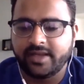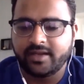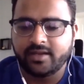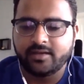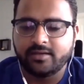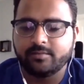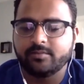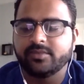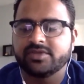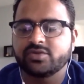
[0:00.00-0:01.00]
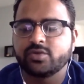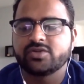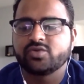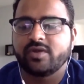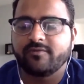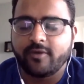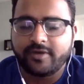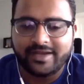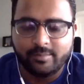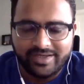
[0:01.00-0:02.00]
like the students who have
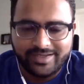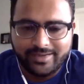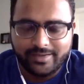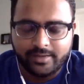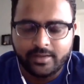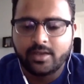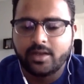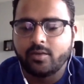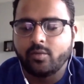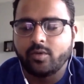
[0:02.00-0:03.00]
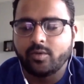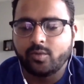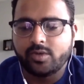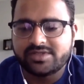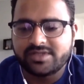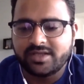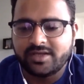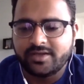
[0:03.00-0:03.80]
got admitted in, what was